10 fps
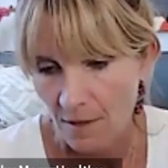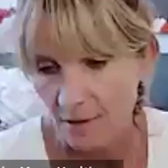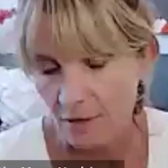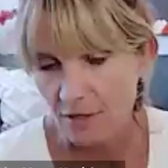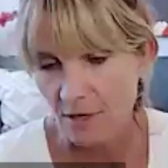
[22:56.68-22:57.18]

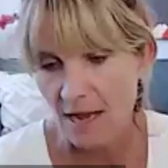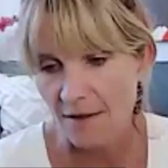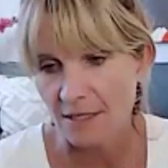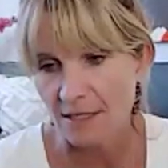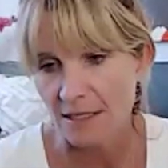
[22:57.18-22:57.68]
Those are
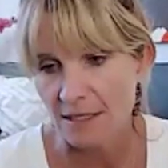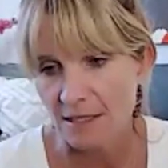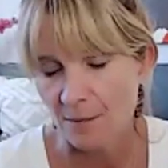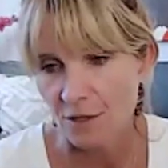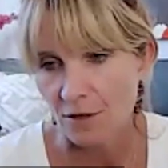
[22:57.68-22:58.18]
obviously
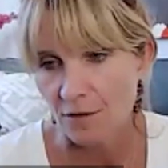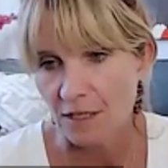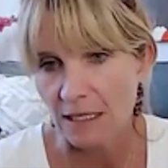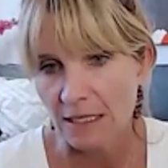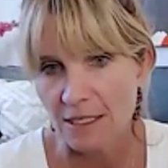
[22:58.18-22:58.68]
some sort of
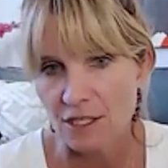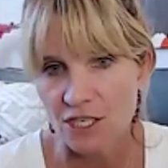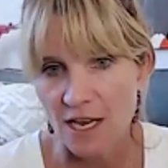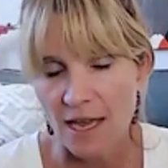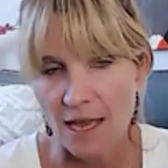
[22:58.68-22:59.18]

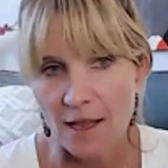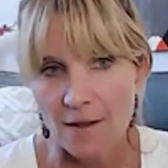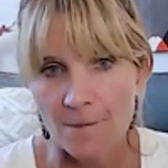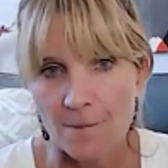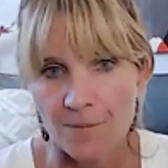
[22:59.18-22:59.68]

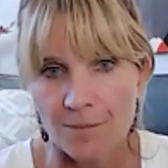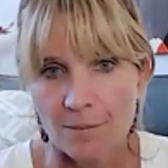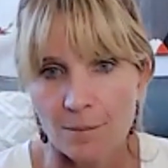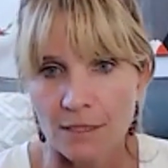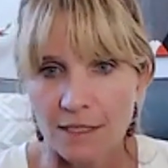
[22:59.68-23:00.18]
cliche
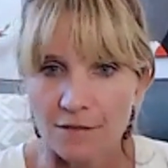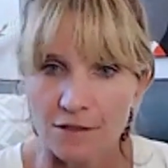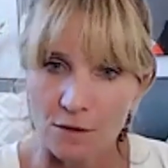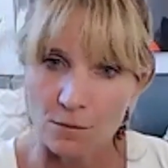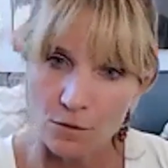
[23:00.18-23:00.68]

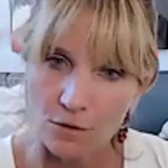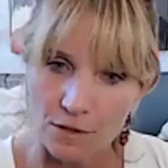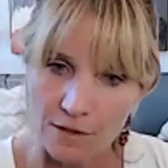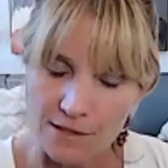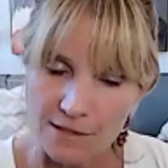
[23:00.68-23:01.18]
beliefs or
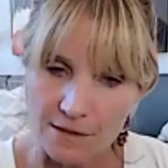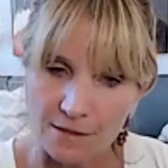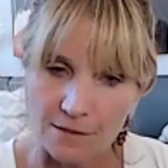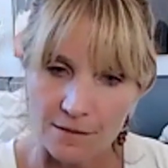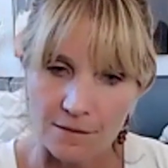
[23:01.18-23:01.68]
rules
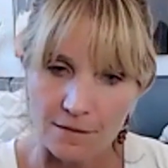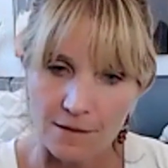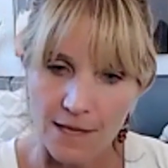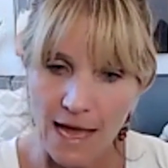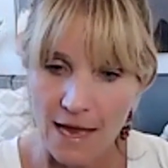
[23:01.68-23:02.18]

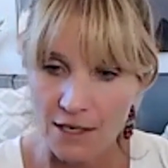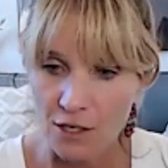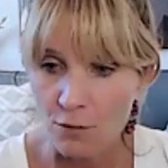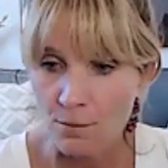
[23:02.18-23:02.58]
that you